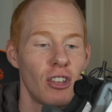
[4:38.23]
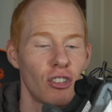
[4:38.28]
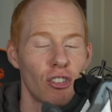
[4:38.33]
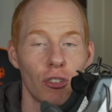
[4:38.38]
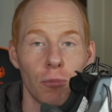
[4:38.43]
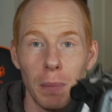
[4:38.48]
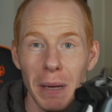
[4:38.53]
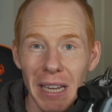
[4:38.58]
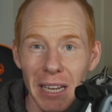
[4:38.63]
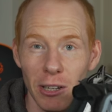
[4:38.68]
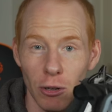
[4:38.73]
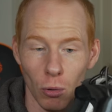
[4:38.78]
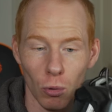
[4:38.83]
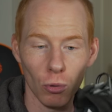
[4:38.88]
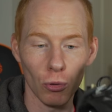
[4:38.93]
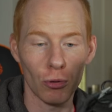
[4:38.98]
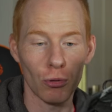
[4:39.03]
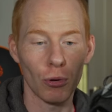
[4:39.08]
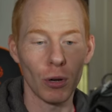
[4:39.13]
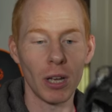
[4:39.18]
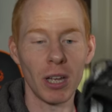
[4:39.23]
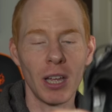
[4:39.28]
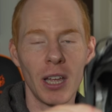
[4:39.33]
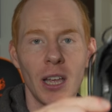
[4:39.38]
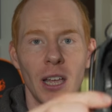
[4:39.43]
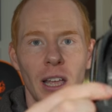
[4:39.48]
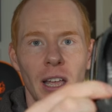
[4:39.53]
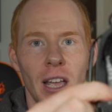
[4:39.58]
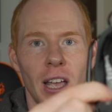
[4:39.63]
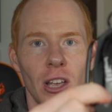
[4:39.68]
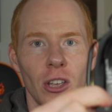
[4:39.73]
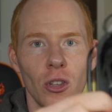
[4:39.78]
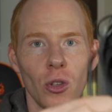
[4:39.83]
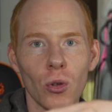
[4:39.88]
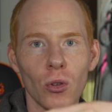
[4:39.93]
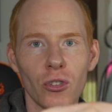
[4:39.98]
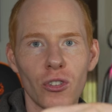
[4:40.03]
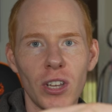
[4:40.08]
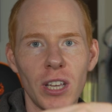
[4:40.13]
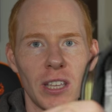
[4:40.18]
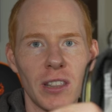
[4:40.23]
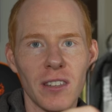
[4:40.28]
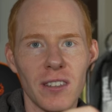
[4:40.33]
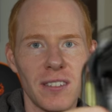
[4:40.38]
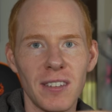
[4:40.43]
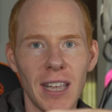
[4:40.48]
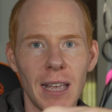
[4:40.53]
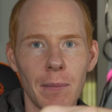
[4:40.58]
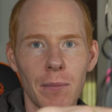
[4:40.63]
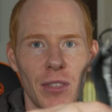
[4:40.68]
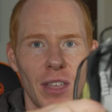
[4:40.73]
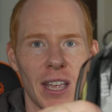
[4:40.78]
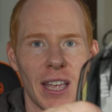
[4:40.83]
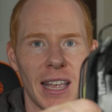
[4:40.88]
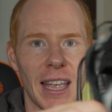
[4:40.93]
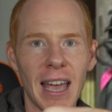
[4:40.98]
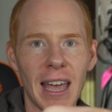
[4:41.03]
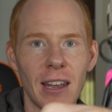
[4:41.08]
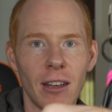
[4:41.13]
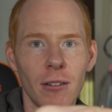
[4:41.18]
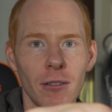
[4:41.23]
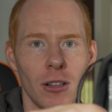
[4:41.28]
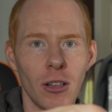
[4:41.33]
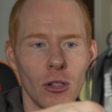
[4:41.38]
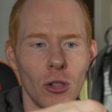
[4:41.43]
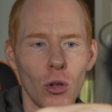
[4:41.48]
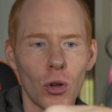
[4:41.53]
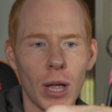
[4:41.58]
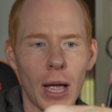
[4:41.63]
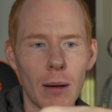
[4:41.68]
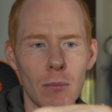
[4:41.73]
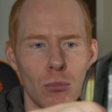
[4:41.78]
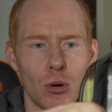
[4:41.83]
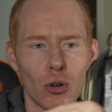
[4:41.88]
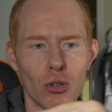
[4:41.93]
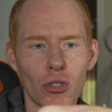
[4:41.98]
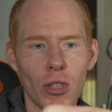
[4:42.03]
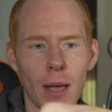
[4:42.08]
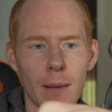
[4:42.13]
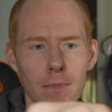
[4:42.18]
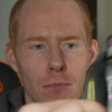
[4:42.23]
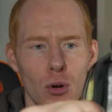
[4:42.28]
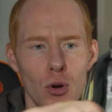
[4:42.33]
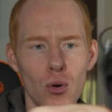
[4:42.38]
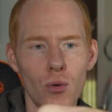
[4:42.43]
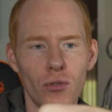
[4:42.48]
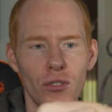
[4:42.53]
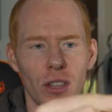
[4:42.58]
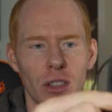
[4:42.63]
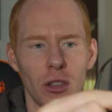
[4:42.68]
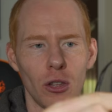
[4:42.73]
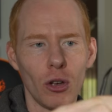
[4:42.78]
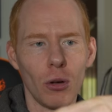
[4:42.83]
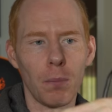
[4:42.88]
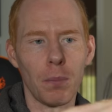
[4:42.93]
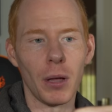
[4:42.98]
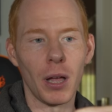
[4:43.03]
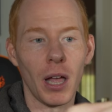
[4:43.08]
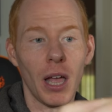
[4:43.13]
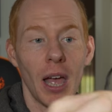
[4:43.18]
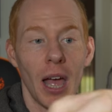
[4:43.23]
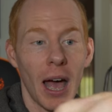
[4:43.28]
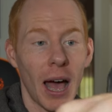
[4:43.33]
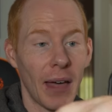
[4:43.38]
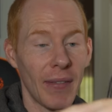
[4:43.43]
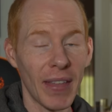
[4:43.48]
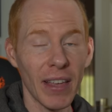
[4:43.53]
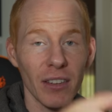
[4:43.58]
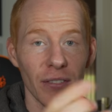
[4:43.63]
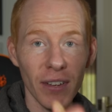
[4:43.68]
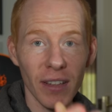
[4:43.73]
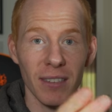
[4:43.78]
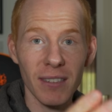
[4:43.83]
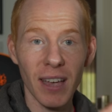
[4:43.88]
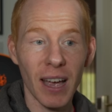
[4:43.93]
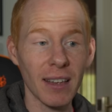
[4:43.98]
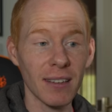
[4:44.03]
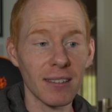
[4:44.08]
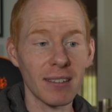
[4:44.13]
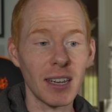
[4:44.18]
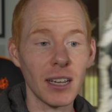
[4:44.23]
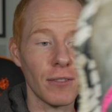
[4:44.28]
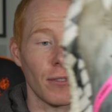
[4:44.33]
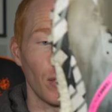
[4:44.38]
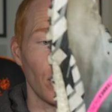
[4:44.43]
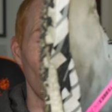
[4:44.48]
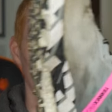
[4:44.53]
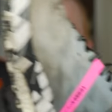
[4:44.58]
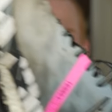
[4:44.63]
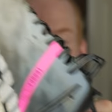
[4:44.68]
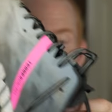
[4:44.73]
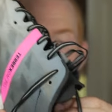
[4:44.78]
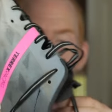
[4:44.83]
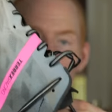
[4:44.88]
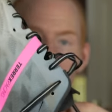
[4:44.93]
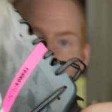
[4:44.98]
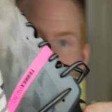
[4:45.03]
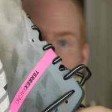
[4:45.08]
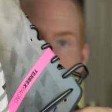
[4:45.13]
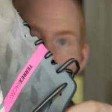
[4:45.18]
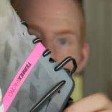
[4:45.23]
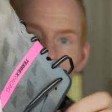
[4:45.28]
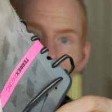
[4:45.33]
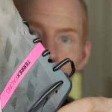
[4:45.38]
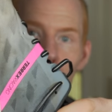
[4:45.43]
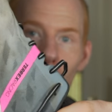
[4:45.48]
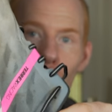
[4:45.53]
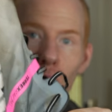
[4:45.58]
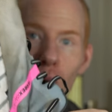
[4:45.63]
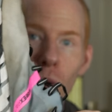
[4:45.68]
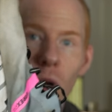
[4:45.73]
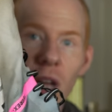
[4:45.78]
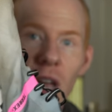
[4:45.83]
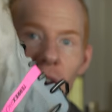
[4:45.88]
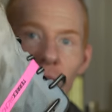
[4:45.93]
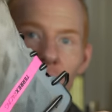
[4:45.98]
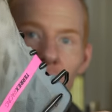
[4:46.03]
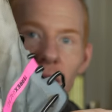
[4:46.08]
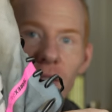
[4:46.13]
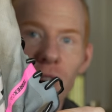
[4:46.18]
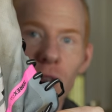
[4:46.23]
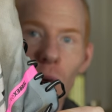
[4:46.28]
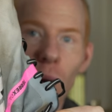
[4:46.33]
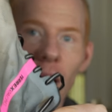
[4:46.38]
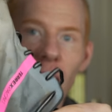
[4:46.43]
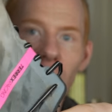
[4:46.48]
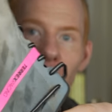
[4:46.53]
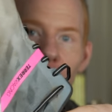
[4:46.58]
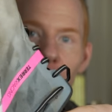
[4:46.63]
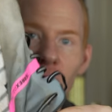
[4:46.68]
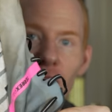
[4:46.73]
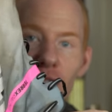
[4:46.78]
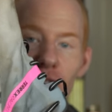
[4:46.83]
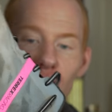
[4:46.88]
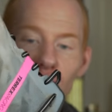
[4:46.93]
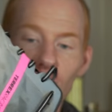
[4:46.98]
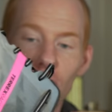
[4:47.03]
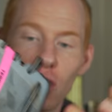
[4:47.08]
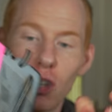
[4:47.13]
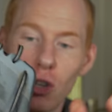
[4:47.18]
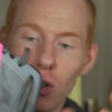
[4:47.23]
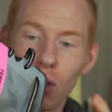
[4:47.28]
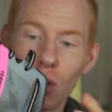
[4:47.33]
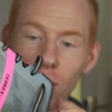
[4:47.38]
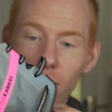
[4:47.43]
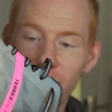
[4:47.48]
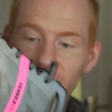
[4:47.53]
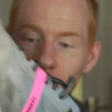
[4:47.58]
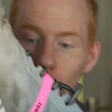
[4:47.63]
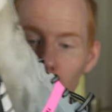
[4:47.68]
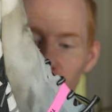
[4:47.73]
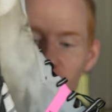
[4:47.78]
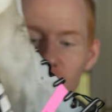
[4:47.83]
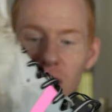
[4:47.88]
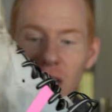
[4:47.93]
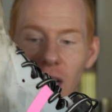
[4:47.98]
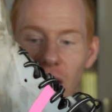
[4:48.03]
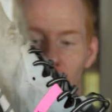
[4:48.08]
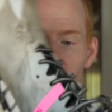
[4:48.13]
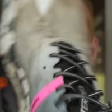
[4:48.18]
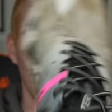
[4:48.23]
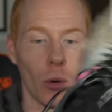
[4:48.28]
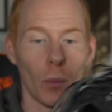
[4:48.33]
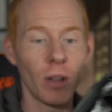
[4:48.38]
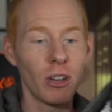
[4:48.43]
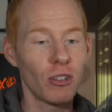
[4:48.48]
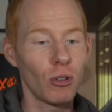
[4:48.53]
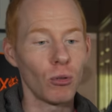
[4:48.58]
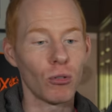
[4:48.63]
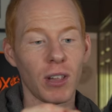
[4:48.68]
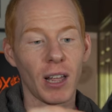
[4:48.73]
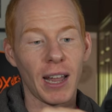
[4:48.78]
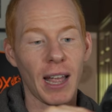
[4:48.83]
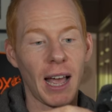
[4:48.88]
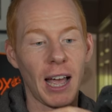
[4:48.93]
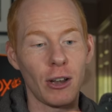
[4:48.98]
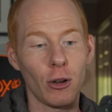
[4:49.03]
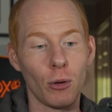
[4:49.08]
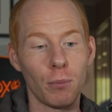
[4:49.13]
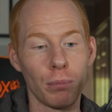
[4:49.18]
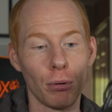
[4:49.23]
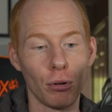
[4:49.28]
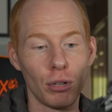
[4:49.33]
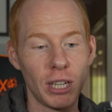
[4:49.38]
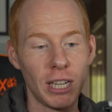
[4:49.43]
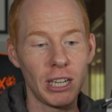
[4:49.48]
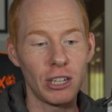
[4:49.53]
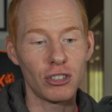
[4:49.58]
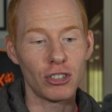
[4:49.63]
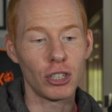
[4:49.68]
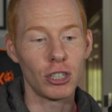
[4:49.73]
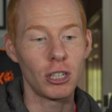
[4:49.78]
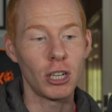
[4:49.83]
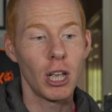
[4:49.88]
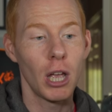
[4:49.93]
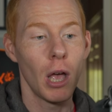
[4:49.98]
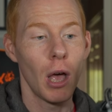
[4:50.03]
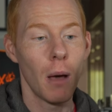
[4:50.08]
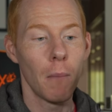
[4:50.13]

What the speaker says: Speed Ultra, you'll see the same thing again. Look how much that moves in the upper. And that's fantastic for if you want a breathable shoe and if you have a secure footing and no issues like I do with pronation.